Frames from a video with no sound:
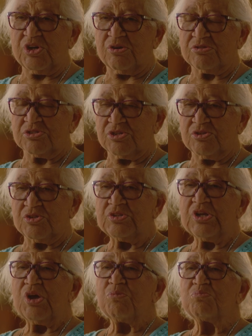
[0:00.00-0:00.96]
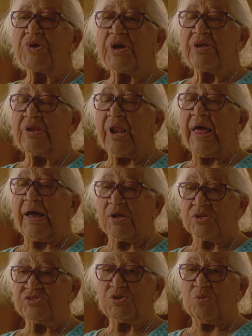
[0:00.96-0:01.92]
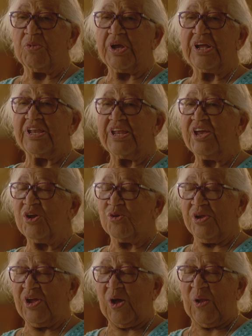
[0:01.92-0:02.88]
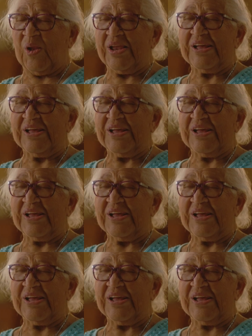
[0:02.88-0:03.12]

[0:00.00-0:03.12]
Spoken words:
y'all to pray loud so we can hear y'all.